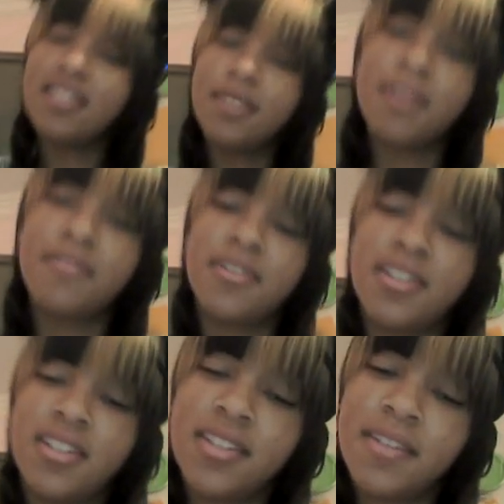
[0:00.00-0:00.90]
little bit of
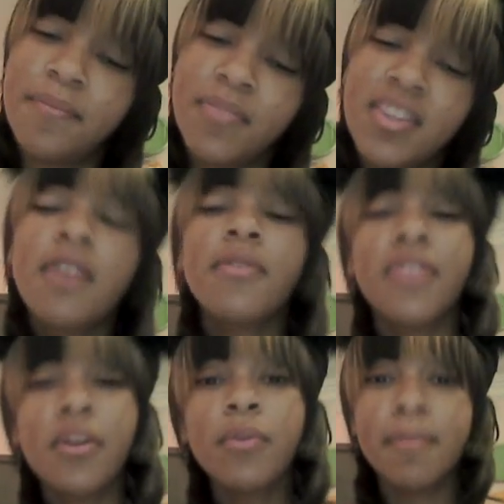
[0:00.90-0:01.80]
a
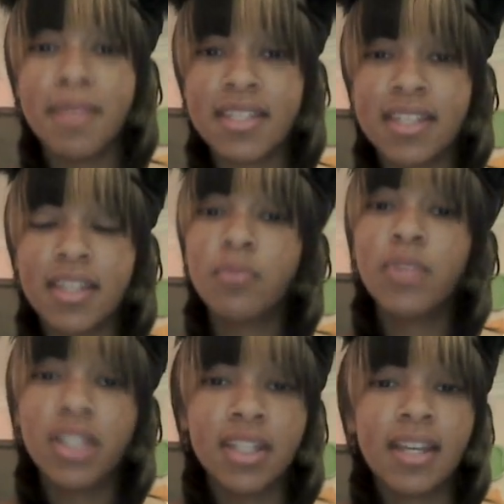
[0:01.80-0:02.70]
they're really busy.
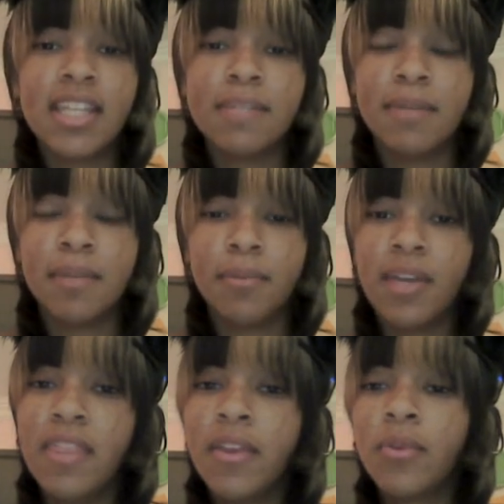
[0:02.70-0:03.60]
They're really nice
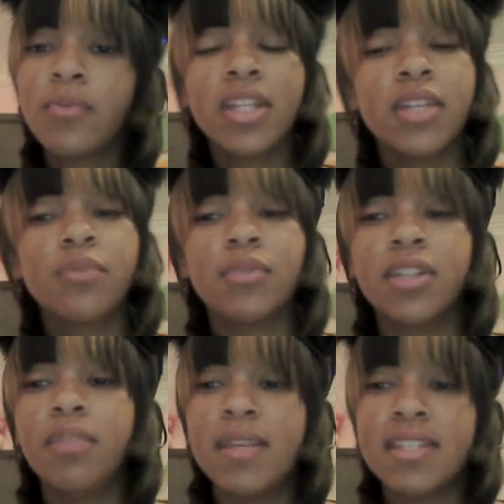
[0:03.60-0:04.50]
people, and they're really
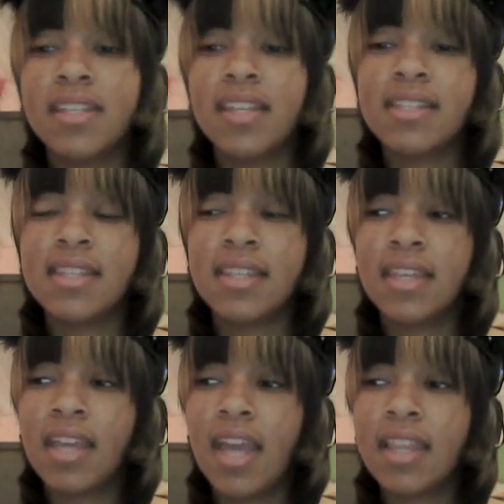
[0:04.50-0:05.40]
busy. That's the
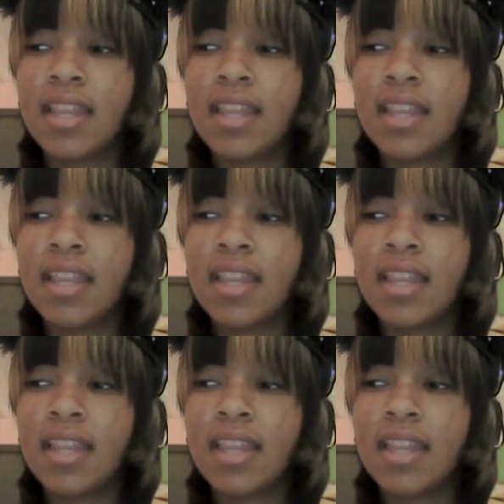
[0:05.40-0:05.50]
thing.